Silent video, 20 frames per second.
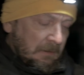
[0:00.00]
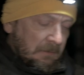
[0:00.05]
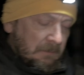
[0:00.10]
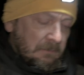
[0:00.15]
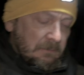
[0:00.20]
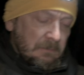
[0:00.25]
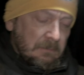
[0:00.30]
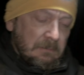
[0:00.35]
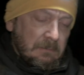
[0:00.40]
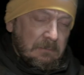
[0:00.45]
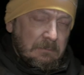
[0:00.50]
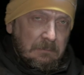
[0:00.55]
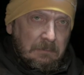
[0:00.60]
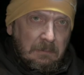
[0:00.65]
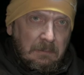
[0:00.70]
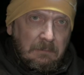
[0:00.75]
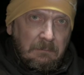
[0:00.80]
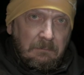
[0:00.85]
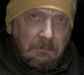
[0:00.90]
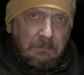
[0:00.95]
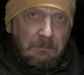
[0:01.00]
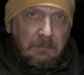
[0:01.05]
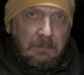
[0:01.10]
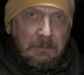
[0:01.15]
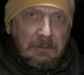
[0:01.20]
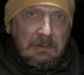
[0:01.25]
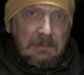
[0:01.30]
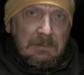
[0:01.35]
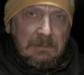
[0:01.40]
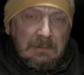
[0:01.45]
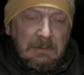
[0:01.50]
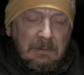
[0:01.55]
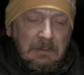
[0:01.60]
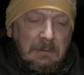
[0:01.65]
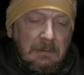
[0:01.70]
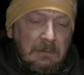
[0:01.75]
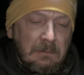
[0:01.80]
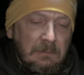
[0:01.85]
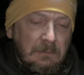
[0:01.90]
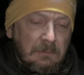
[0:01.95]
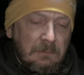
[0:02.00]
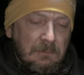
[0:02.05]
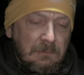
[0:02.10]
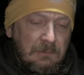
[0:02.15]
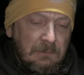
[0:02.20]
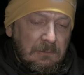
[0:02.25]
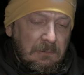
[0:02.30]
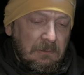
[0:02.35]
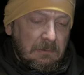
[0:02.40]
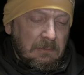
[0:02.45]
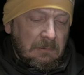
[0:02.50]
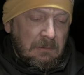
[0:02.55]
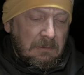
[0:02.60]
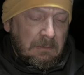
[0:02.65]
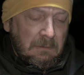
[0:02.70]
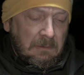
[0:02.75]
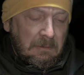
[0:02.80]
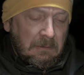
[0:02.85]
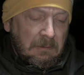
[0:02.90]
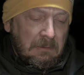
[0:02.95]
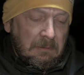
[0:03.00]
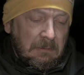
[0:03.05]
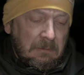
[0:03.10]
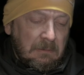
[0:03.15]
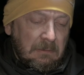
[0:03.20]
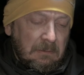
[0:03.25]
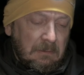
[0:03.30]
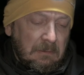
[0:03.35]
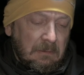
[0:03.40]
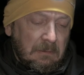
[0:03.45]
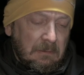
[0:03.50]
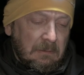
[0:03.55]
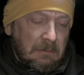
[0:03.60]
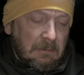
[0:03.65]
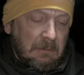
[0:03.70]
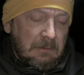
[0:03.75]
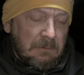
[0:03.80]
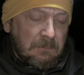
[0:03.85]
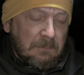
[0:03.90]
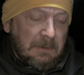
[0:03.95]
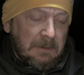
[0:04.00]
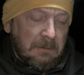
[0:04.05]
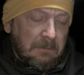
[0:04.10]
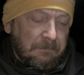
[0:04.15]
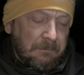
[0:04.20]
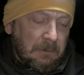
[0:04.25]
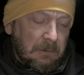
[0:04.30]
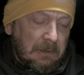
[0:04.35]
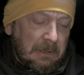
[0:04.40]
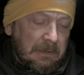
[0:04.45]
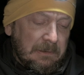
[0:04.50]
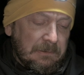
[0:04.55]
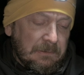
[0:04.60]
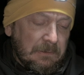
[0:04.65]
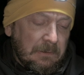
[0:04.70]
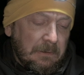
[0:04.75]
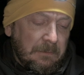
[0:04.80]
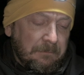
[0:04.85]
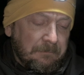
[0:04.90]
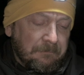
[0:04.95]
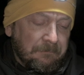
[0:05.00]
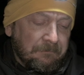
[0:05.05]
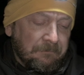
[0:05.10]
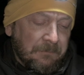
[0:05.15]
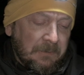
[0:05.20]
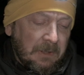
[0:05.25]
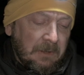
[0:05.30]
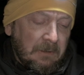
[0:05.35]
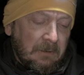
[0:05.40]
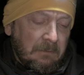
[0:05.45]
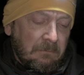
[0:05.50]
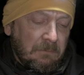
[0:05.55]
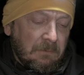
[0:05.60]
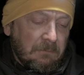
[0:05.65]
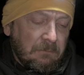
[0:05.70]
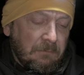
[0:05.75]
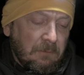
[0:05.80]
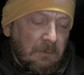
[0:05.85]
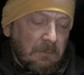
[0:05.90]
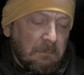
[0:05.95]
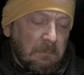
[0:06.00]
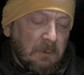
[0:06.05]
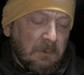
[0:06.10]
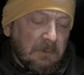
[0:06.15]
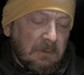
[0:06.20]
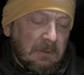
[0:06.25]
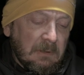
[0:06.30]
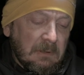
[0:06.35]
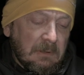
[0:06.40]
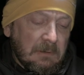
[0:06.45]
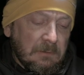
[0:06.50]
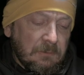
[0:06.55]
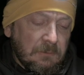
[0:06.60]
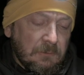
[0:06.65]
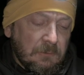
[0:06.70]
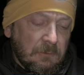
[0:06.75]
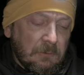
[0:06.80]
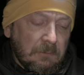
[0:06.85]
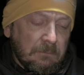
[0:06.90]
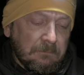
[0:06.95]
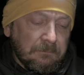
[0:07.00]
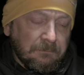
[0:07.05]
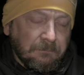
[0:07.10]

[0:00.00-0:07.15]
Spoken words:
So for this I use this one, a laser from Farpoint Astro.